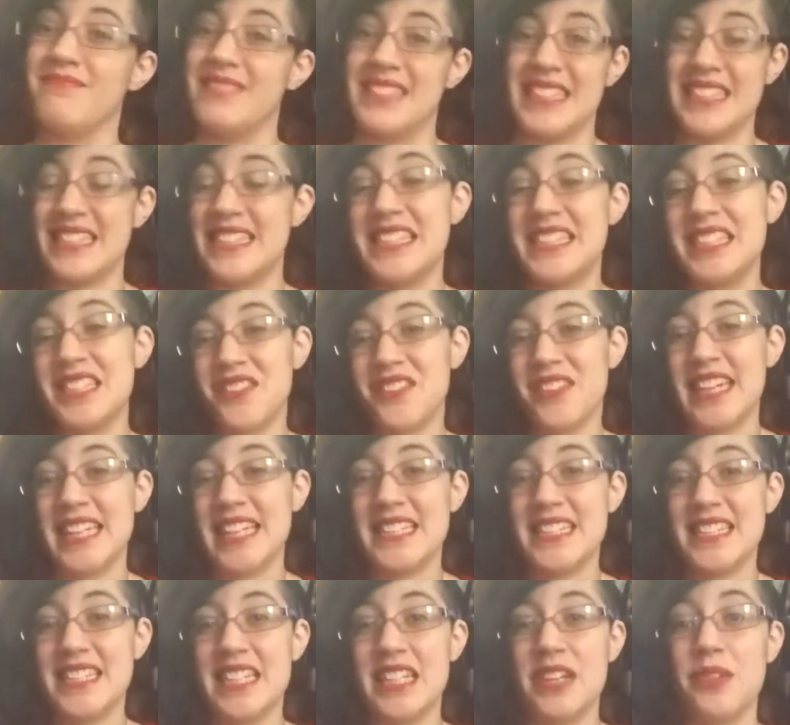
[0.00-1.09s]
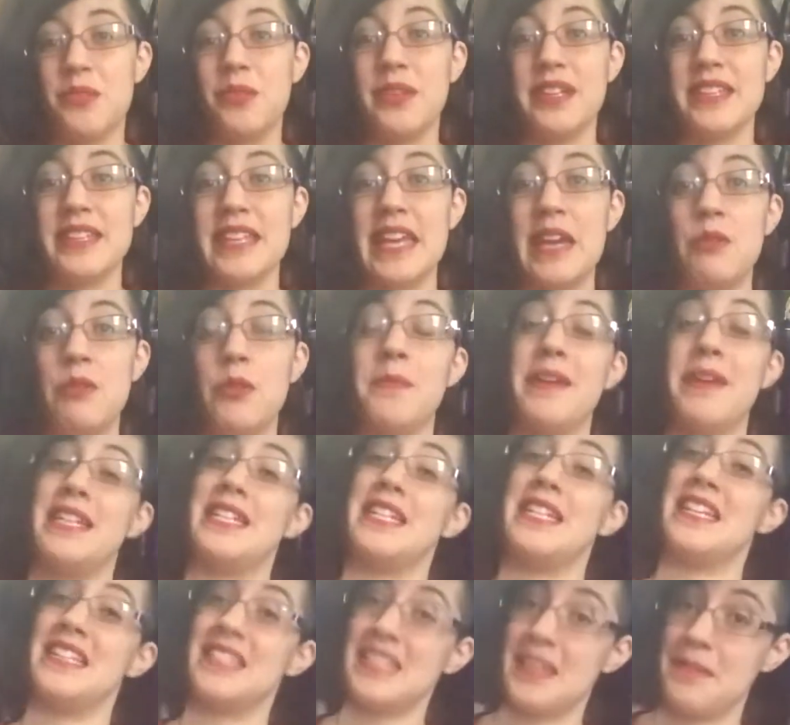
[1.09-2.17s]
It's just fantasy with a
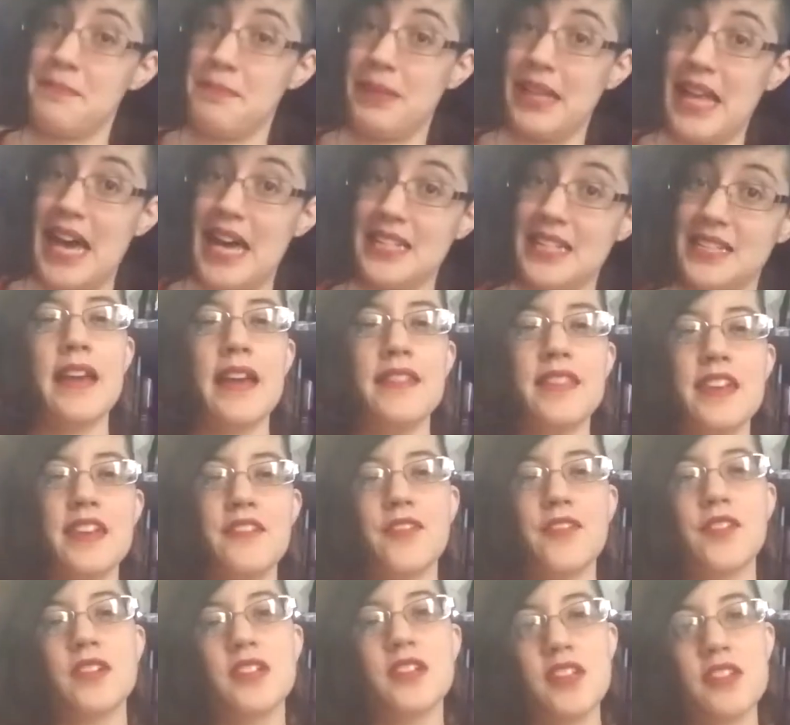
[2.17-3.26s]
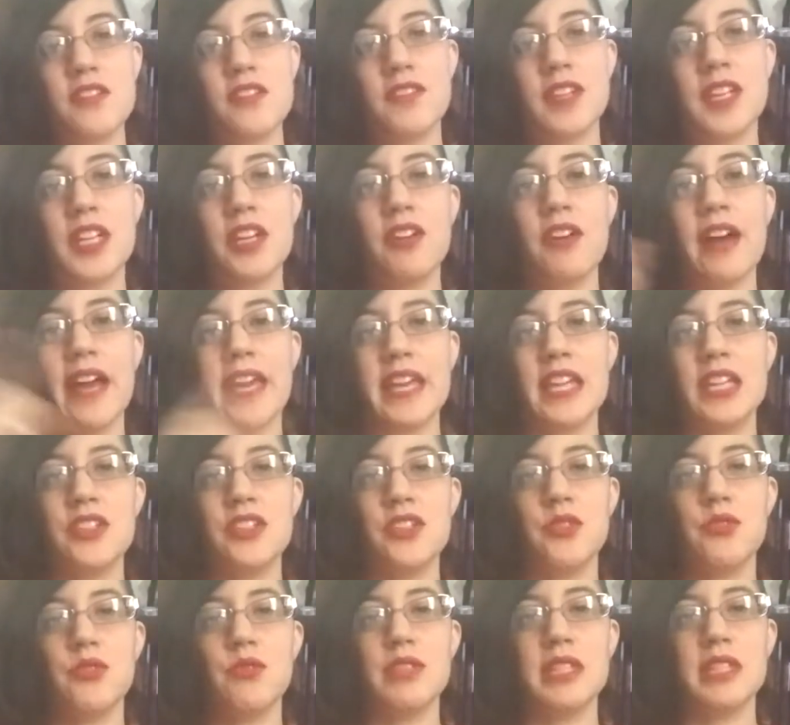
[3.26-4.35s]
romantic subplot. I think for another video I can
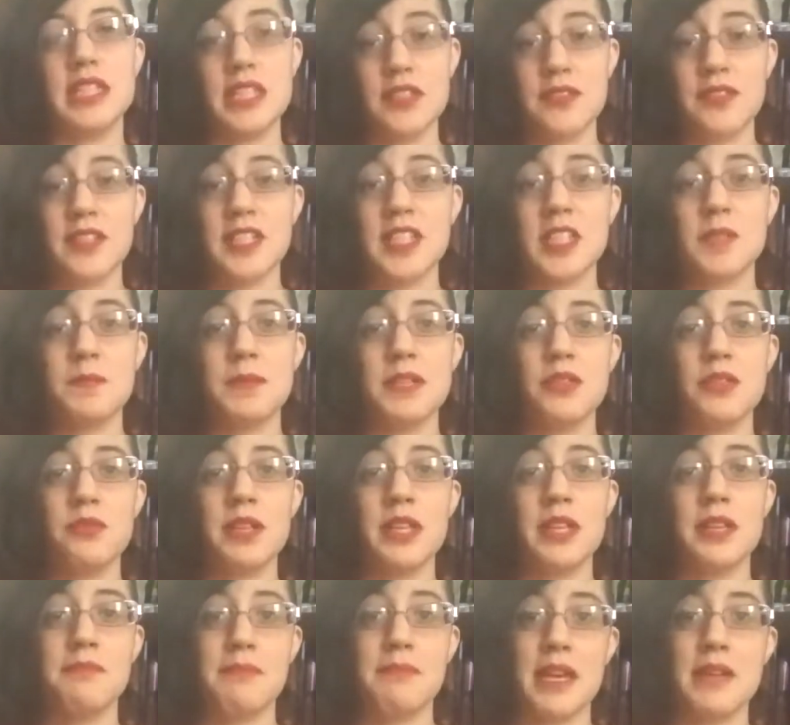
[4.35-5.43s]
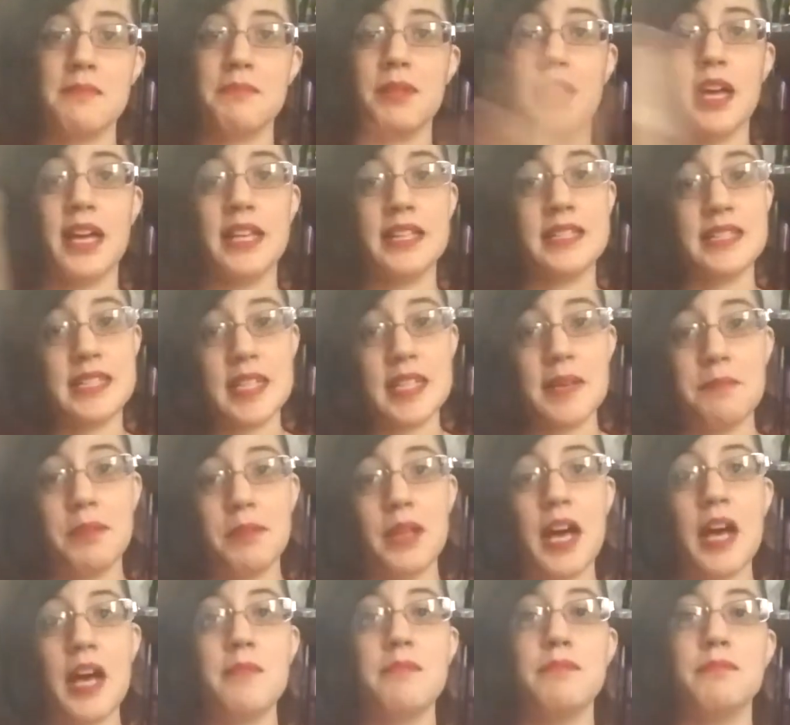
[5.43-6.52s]
do the difference between main plot and
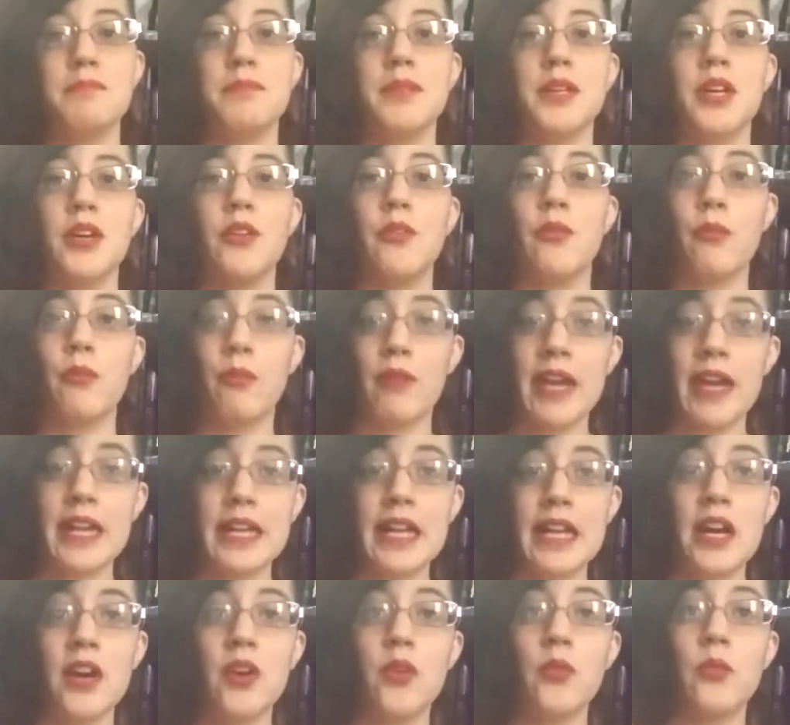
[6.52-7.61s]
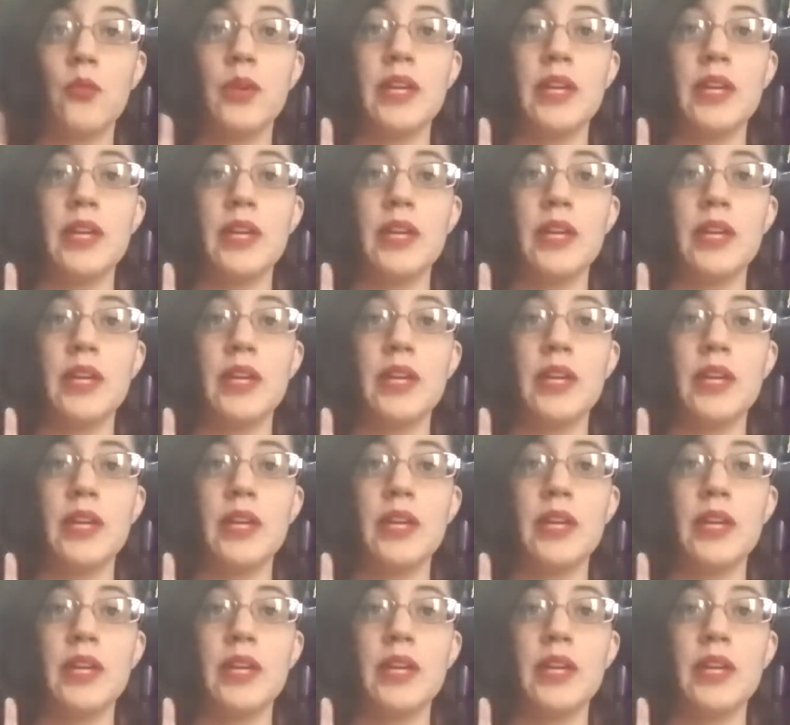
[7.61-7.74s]
subplot, but right now